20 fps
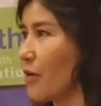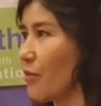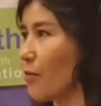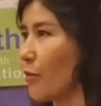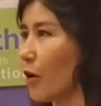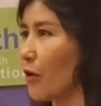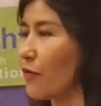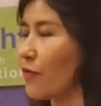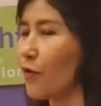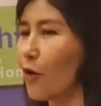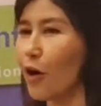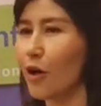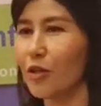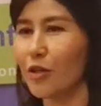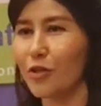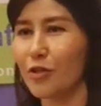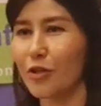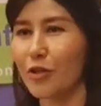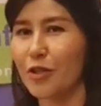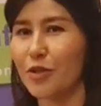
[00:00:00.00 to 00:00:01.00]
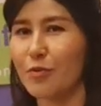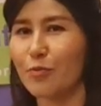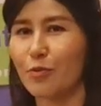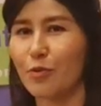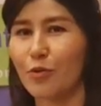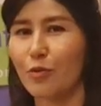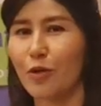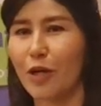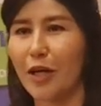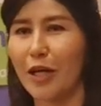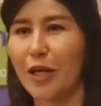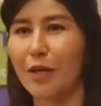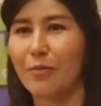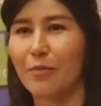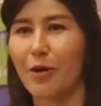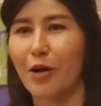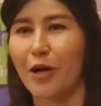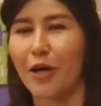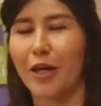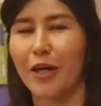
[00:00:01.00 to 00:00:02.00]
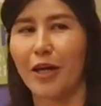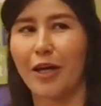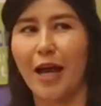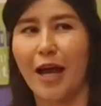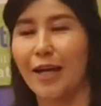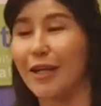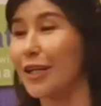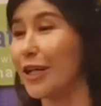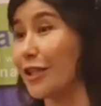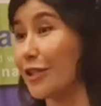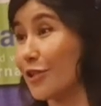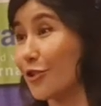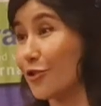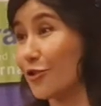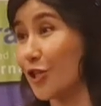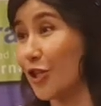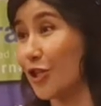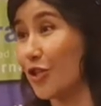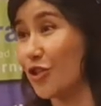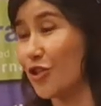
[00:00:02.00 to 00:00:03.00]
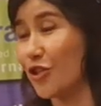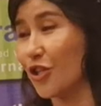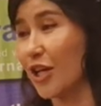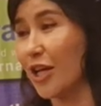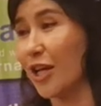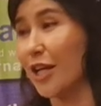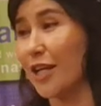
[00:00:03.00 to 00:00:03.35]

my father is poor and my uncle is rich?